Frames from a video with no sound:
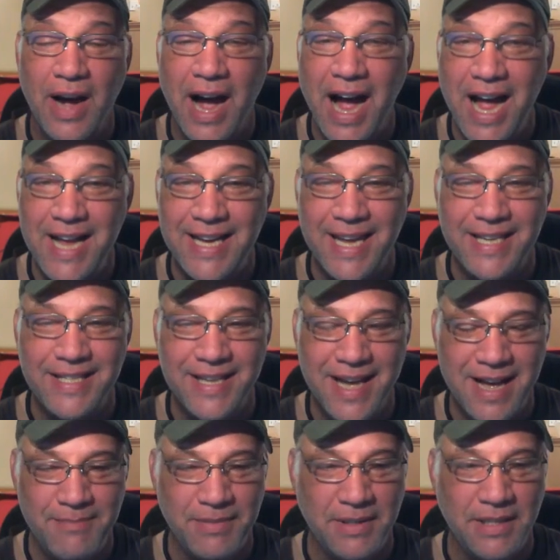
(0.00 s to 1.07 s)
I
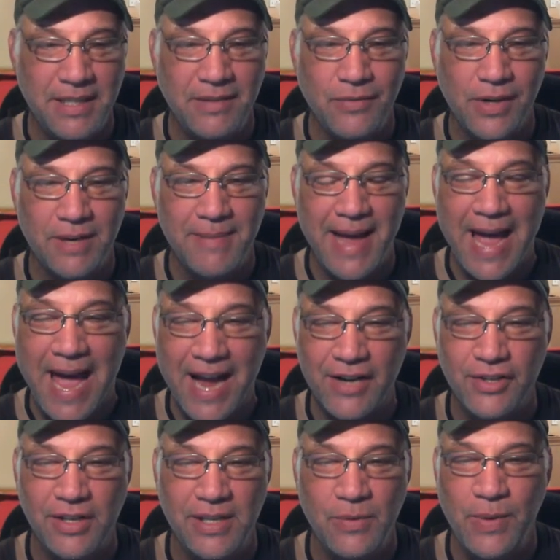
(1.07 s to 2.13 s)
cannot believe what I'm
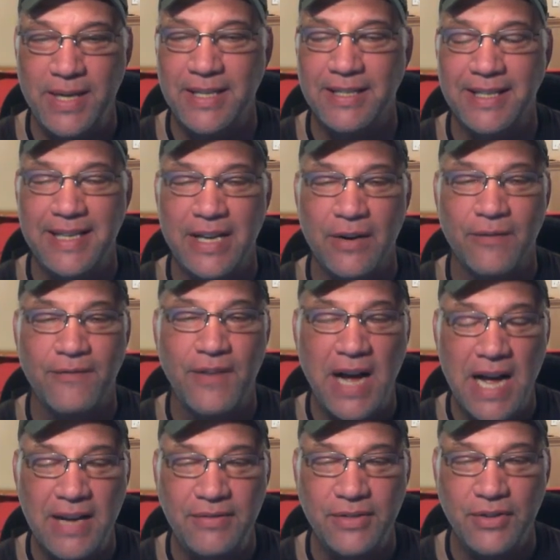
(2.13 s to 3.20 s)
actually witnessing here.
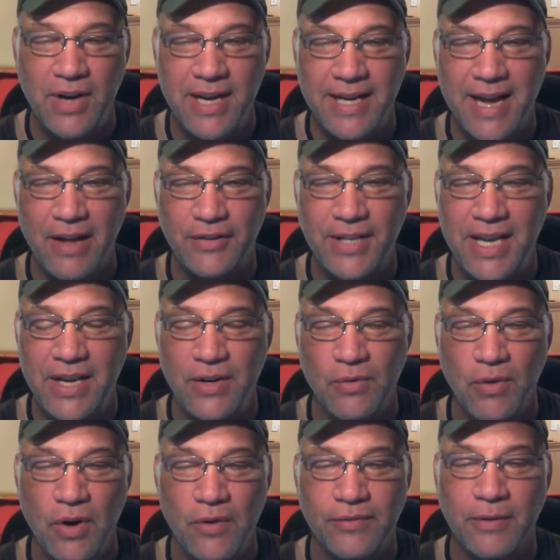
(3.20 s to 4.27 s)
Five strikeouts in a
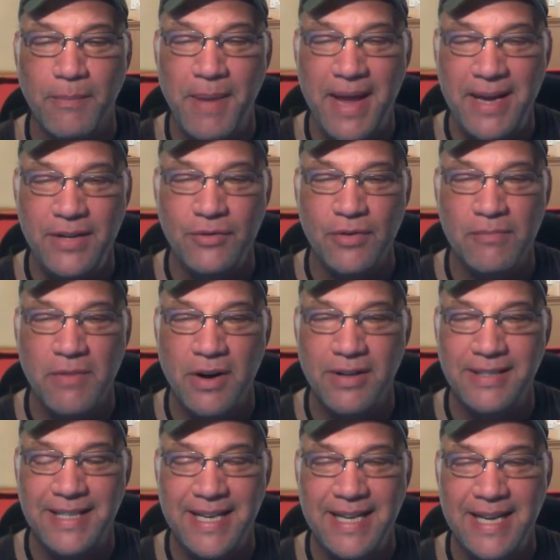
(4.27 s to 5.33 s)
row for Pedro
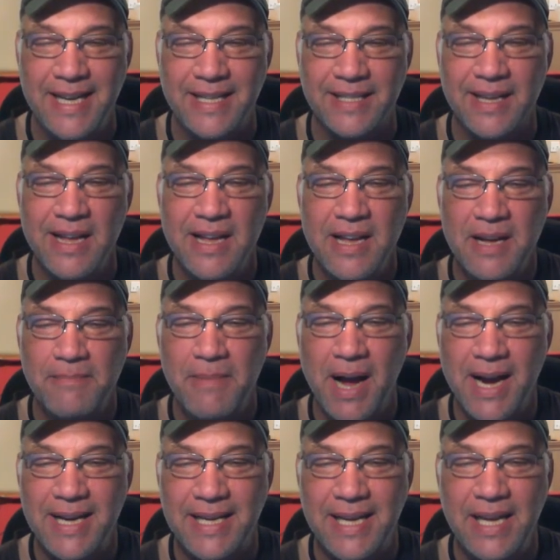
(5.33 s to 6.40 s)
Martinez.
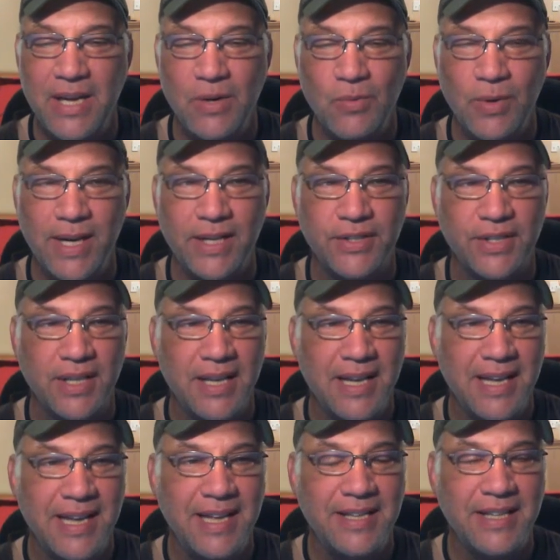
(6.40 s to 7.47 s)
Mike Benjamin
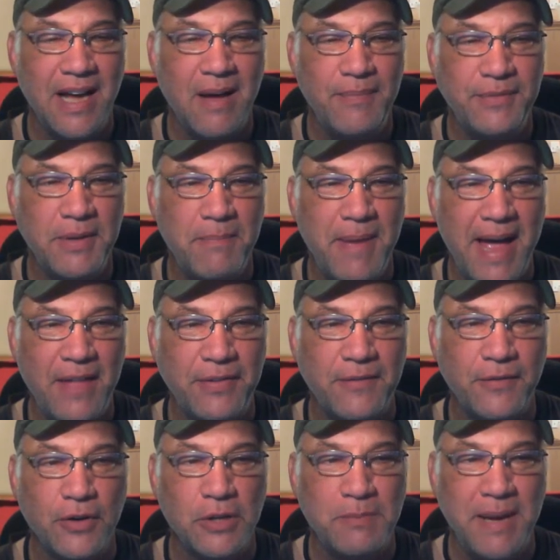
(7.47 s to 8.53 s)
is up the bat. The
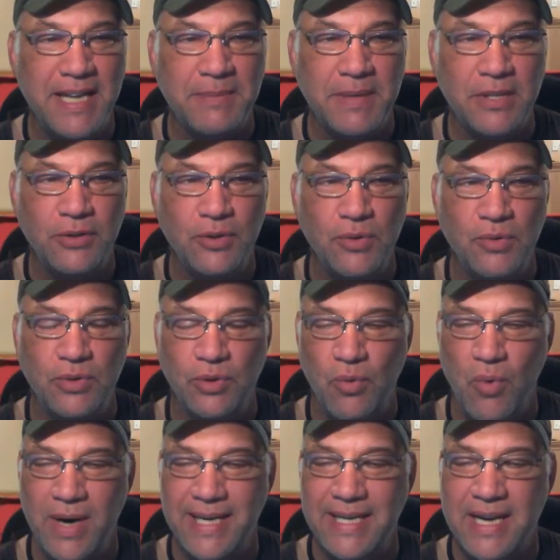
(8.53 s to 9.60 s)
first baseman at two
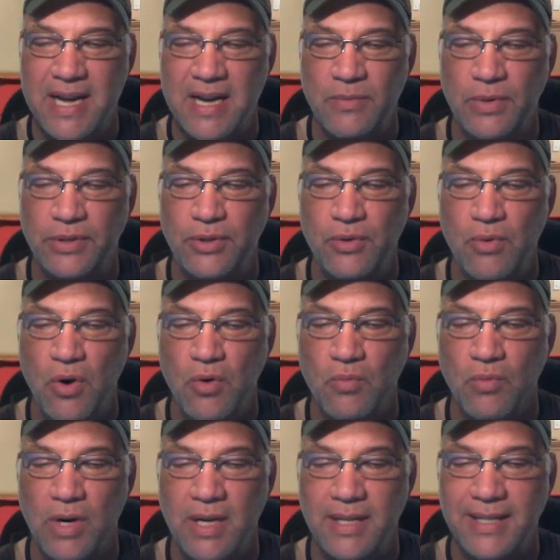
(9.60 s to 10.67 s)
twenty-nine with two
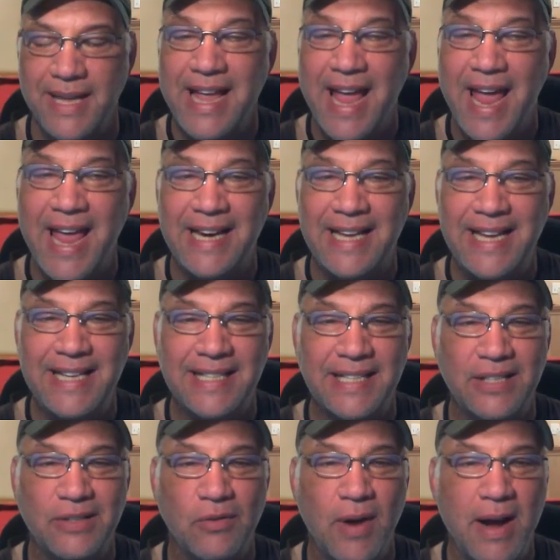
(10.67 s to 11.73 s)
home runs, and he's going
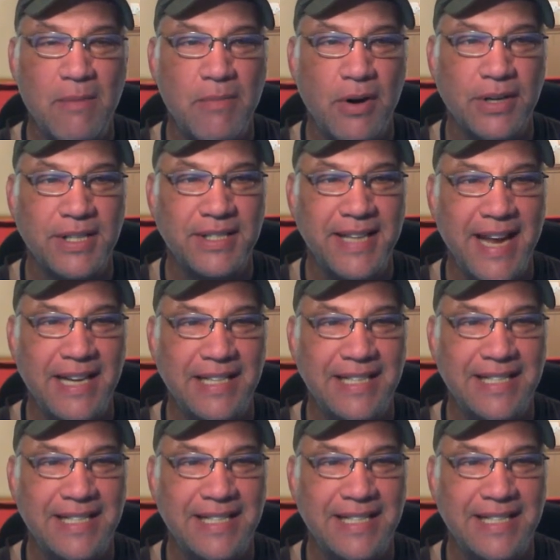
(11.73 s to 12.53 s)
to hit a ground ball to Stanley.